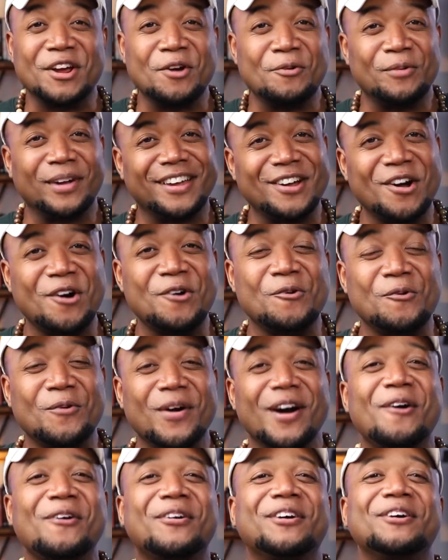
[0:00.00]
here we go.
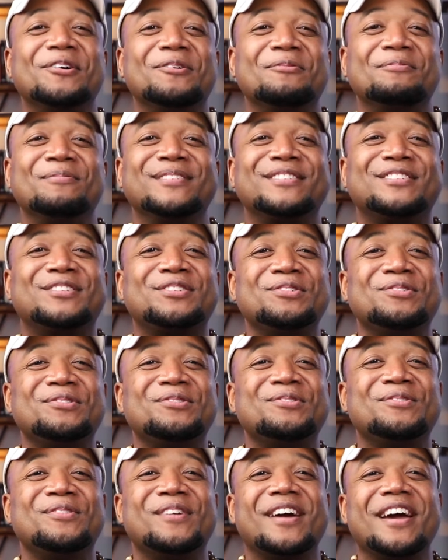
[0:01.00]
Welcome
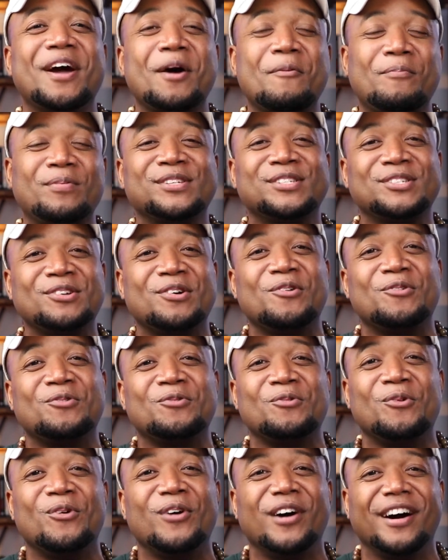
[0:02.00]
to episode
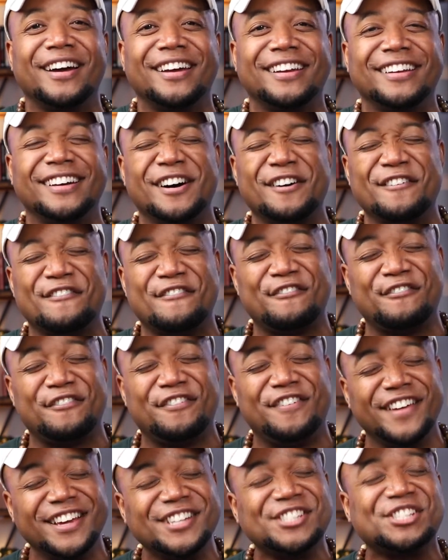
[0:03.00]
1
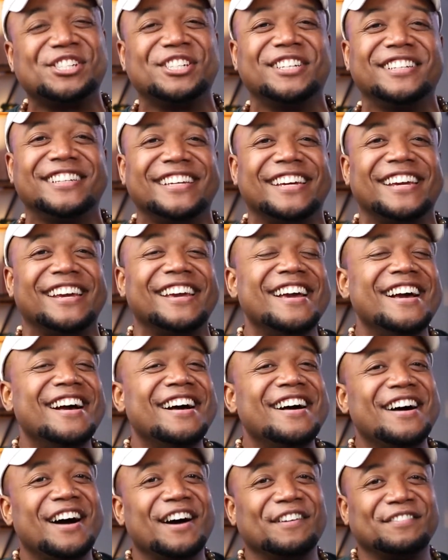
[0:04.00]
officially
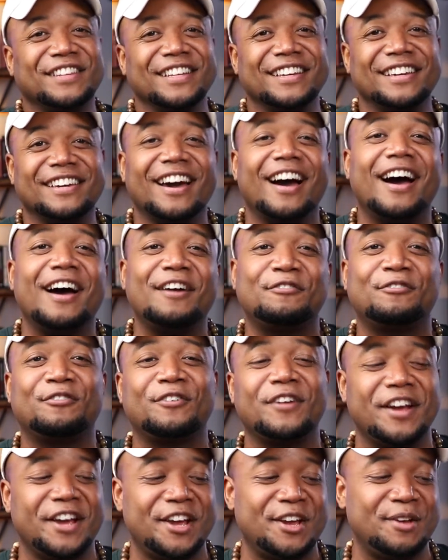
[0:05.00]
of the
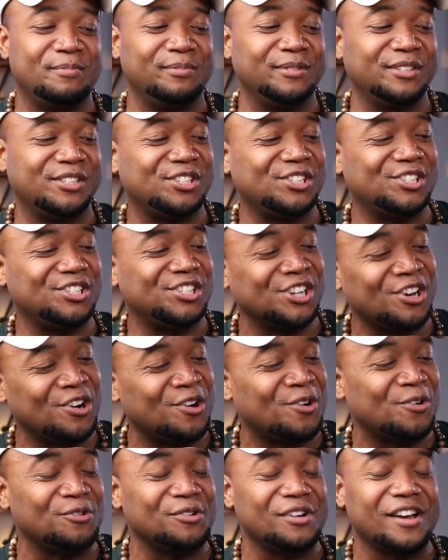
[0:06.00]
GodFrame
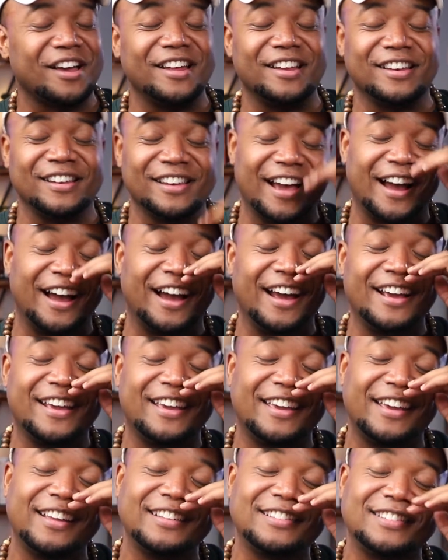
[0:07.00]
Show, and I
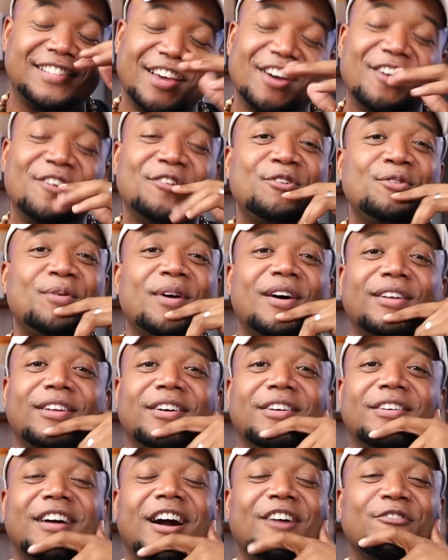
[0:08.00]
can't tell you how
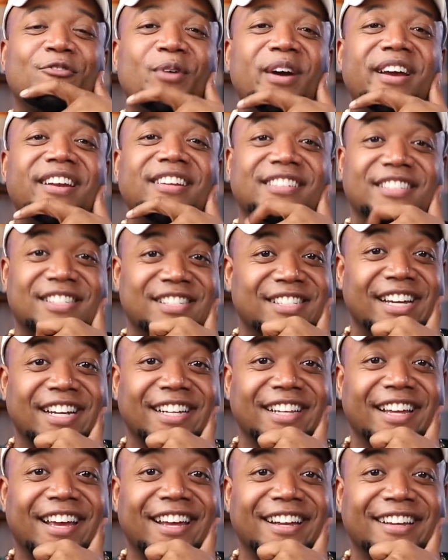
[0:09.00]
long I've waited to say
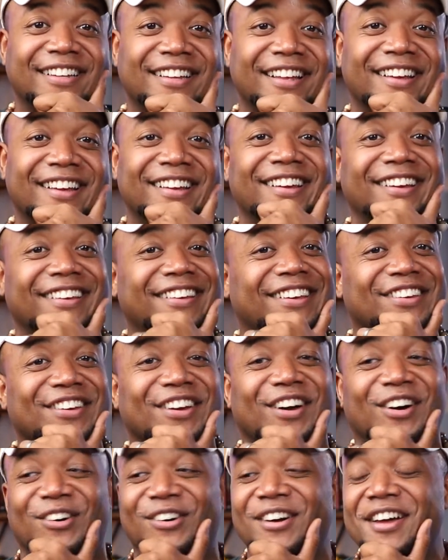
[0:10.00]
that. Like,
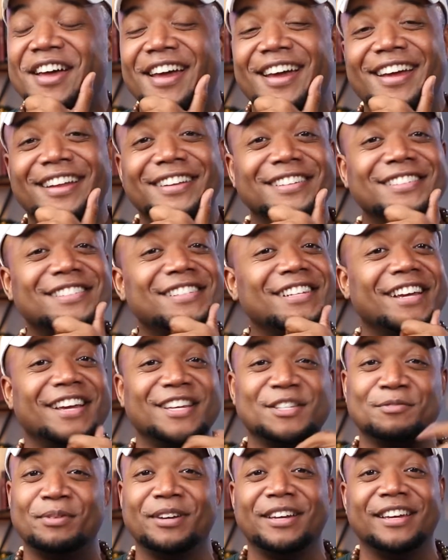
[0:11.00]
yo, this thing
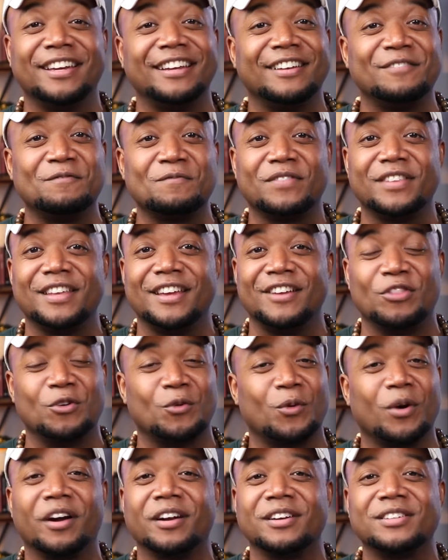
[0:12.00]
has been in the
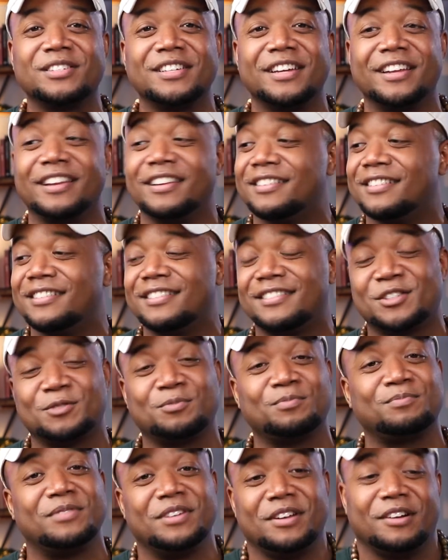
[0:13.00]
works, and
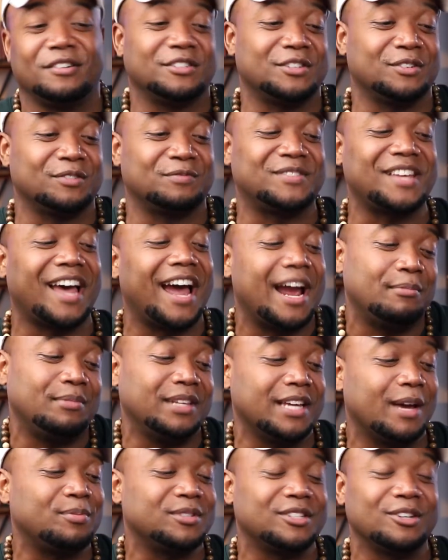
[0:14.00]
you know, it's a
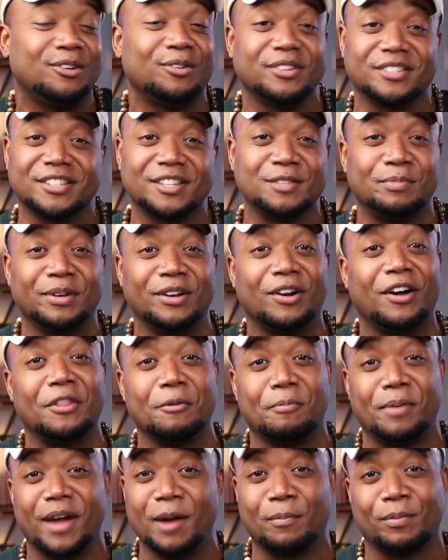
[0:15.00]
timely episode because it's been on the
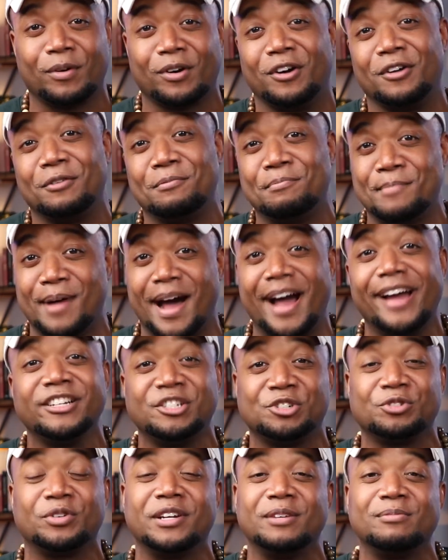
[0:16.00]
paper on my
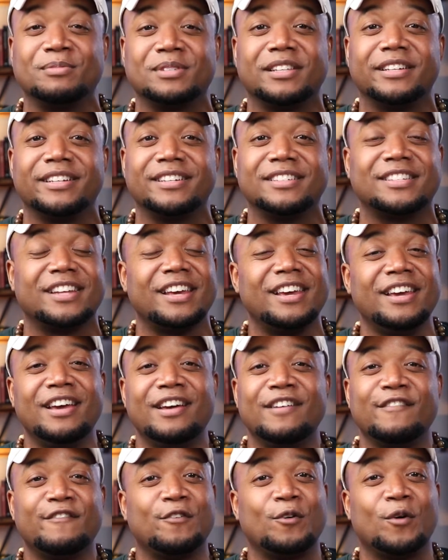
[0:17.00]
dreams list
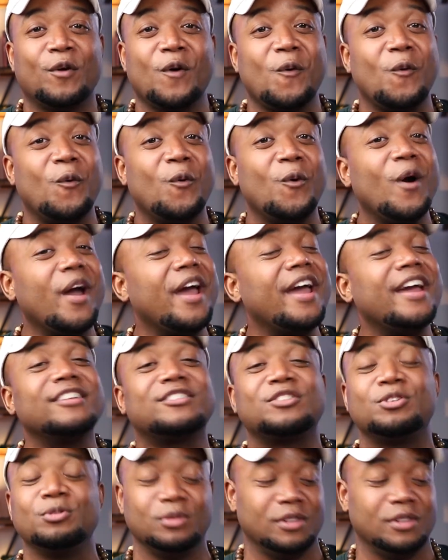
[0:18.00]
for way too